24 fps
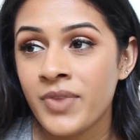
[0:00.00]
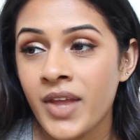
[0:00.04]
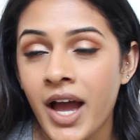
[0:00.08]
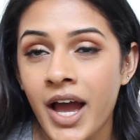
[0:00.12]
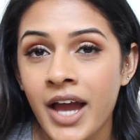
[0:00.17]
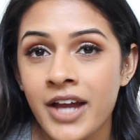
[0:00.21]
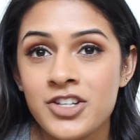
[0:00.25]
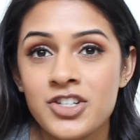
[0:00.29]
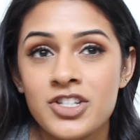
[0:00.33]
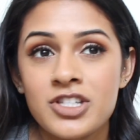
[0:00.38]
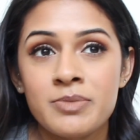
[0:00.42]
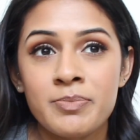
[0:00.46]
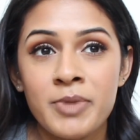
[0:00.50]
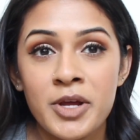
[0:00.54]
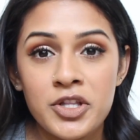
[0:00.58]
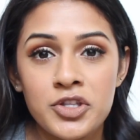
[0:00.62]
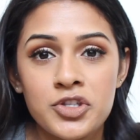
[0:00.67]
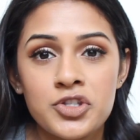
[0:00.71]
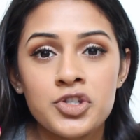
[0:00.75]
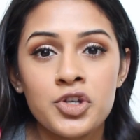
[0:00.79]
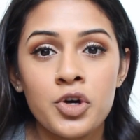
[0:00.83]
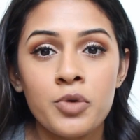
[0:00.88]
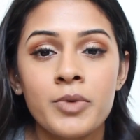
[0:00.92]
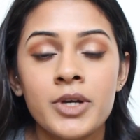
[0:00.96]
I just spent
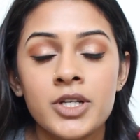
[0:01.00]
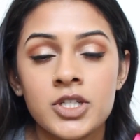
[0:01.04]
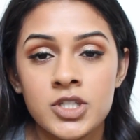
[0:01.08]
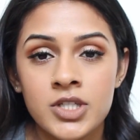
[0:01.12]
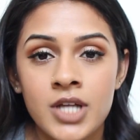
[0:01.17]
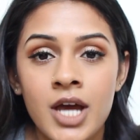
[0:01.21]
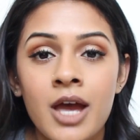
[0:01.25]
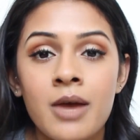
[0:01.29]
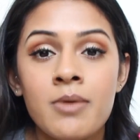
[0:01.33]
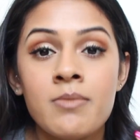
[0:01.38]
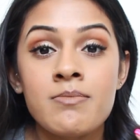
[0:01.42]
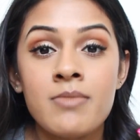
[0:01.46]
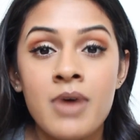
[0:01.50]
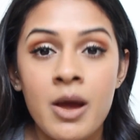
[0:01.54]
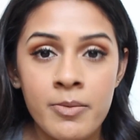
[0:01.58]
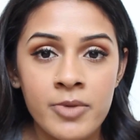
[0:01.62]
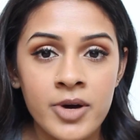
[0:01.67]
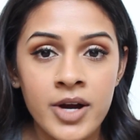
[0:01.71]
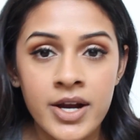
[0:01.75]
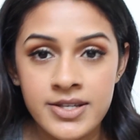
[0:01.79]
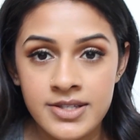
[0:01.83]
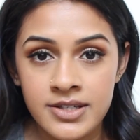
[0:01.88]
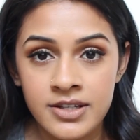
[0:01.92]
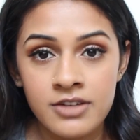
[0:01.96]
so much time
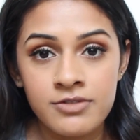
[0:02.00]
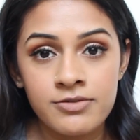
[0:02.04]
memorizing